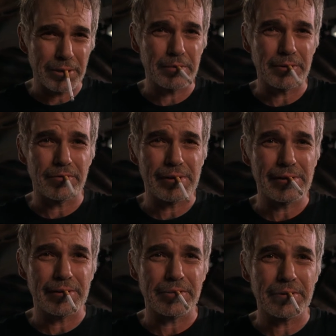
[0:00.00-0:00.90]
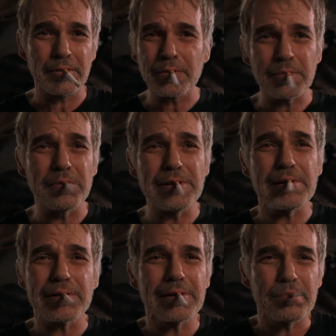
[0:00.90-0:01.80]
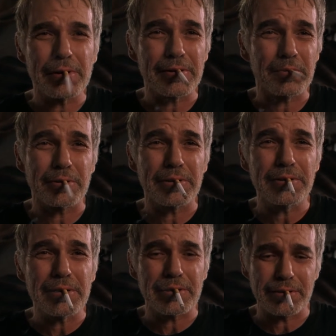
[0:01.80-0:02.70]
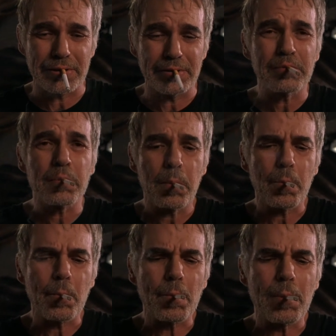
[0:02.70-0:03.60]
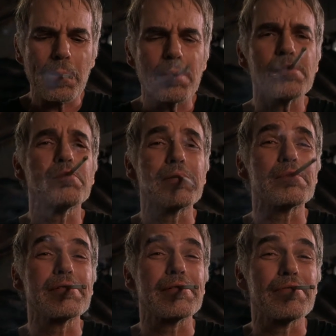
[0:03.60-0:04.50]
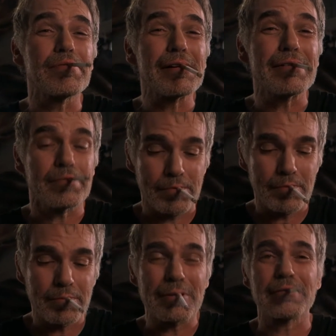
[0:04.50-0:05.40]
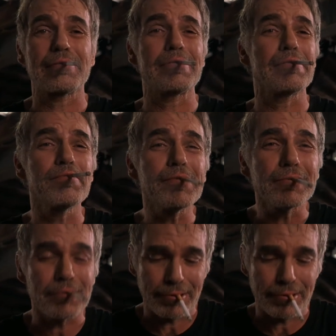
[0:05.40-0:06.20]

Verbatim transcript: it comes to violence. Me, I can't box worth a shit, see? But I'm good in a fight because I can't feel